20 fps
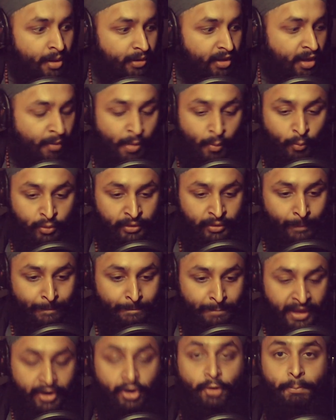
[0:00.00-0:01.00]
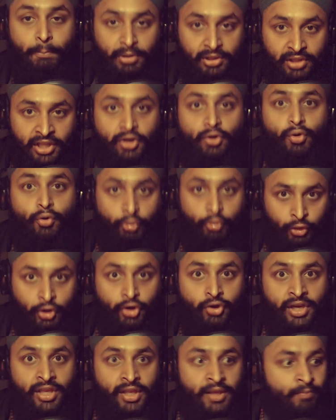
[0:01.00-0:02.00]
come up with a better political
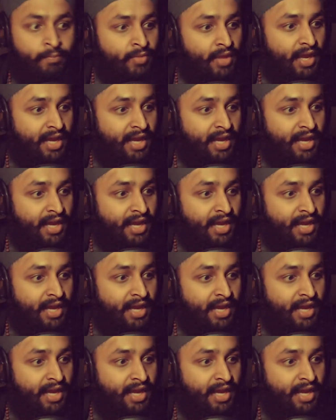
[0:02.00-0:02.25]
theory,